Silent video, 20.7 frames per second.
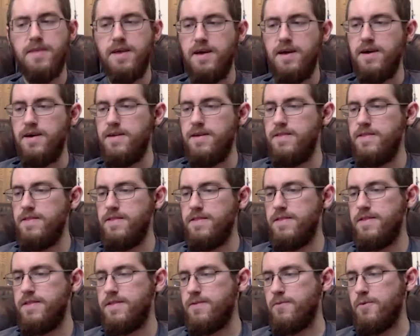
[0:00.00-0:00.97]
and
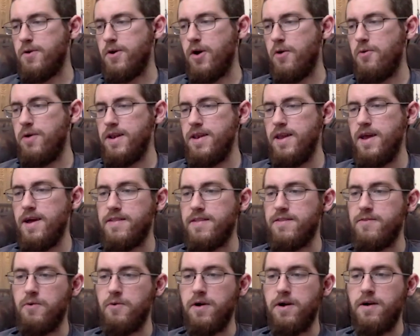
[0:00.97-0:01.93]
since we're going
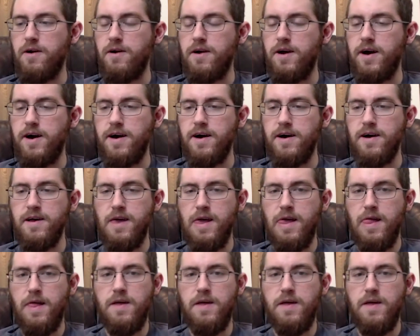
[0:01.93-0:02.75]
next, where uh,